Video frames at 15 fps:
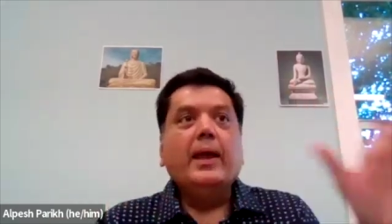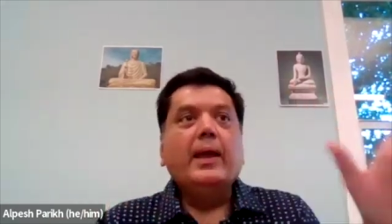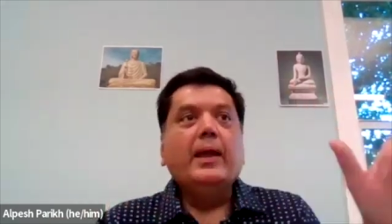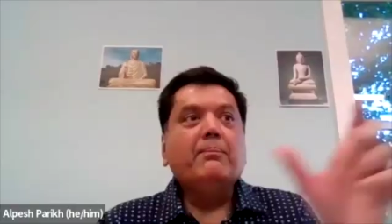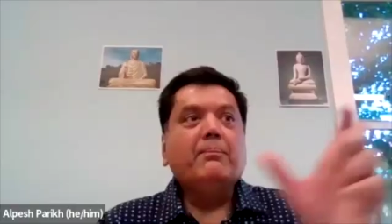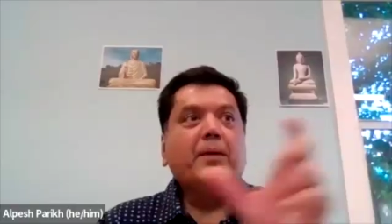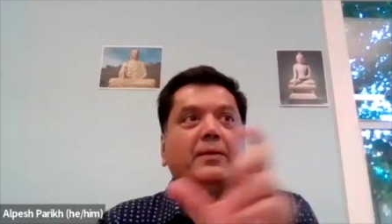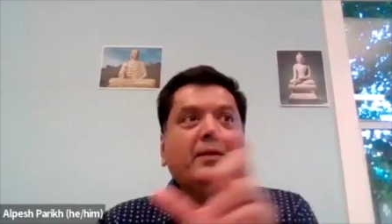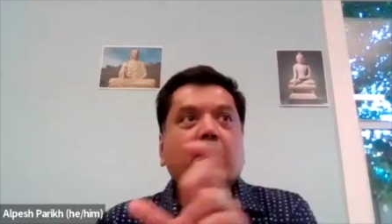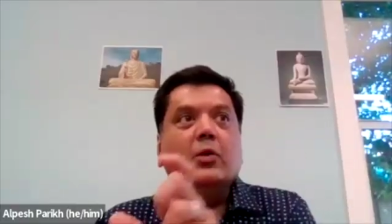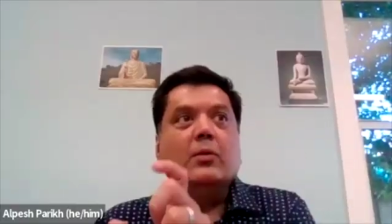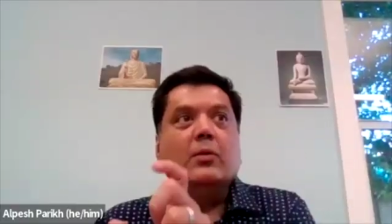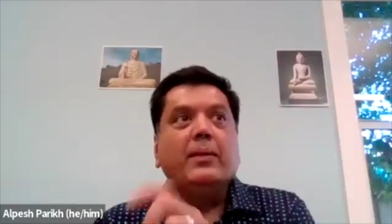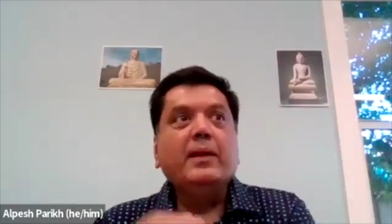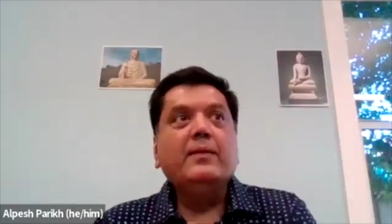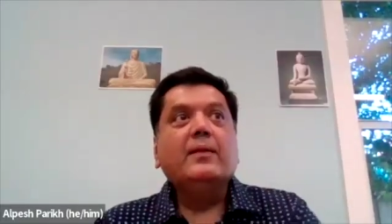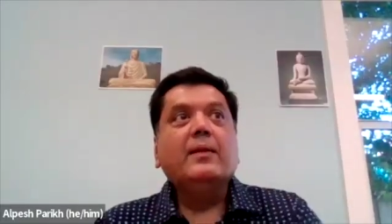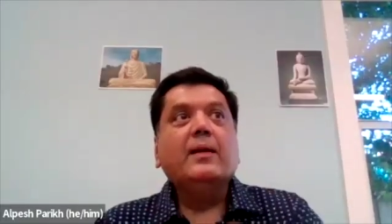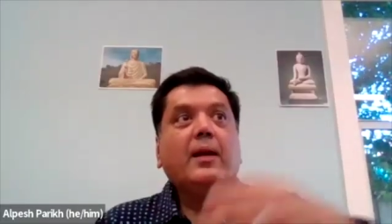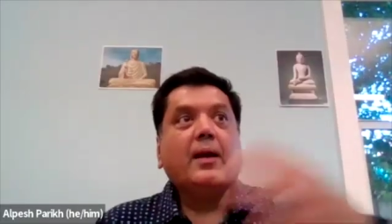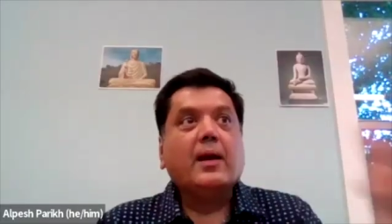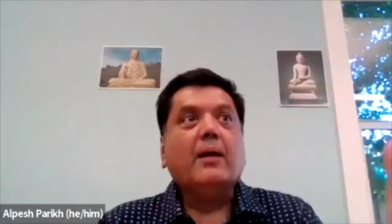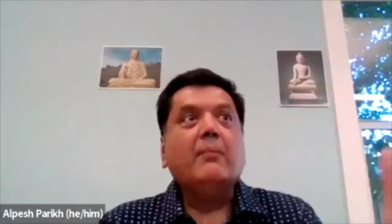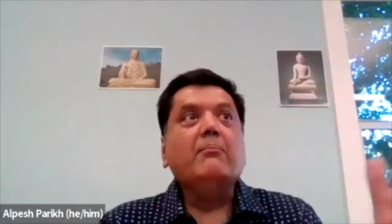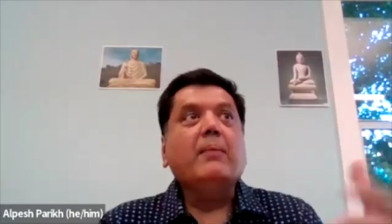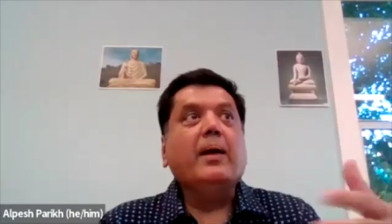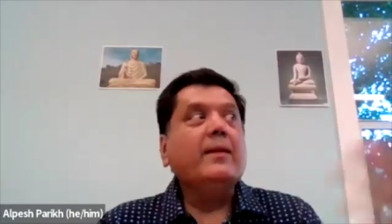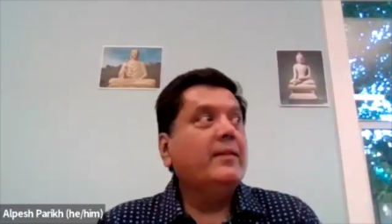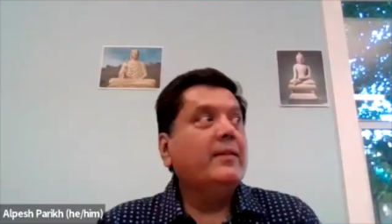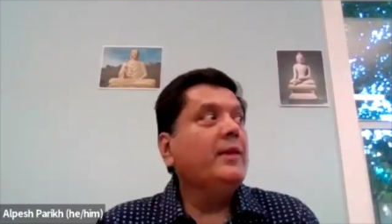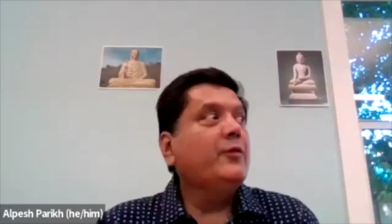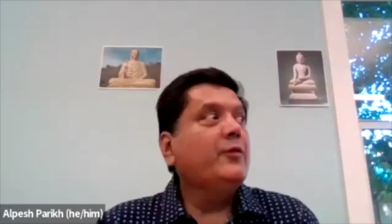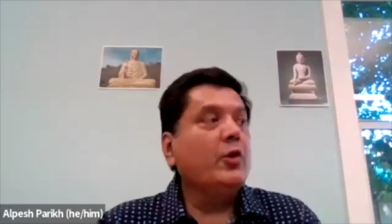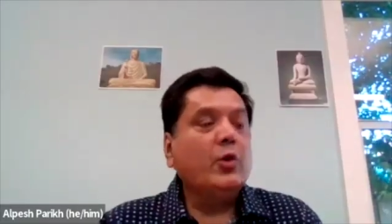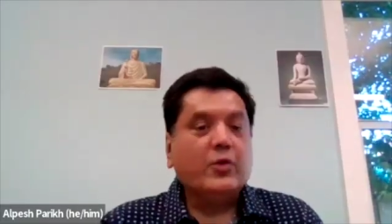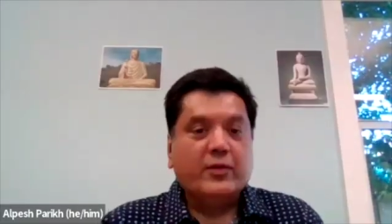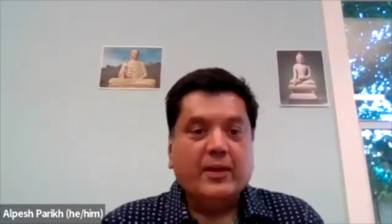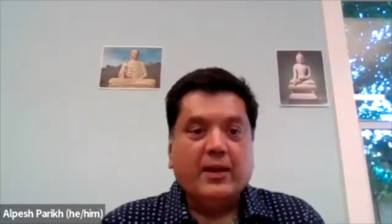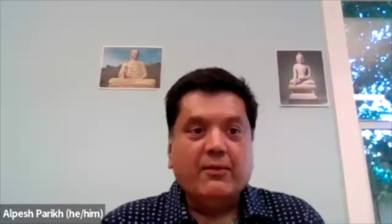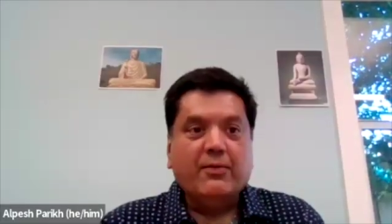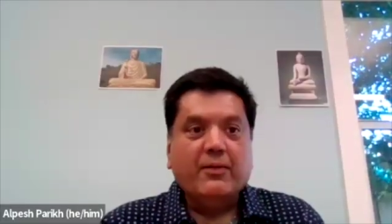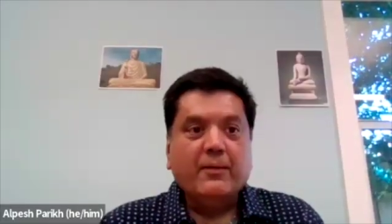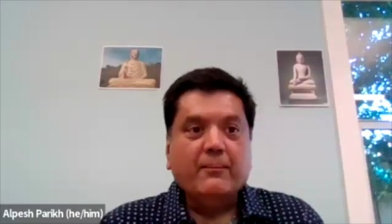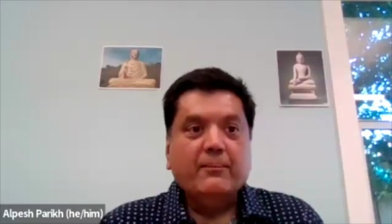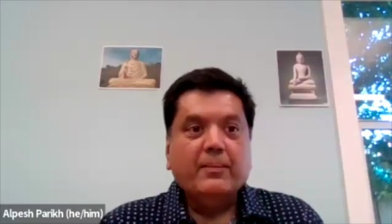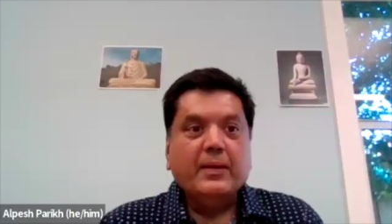Ehi pasiko means come and see for yourself.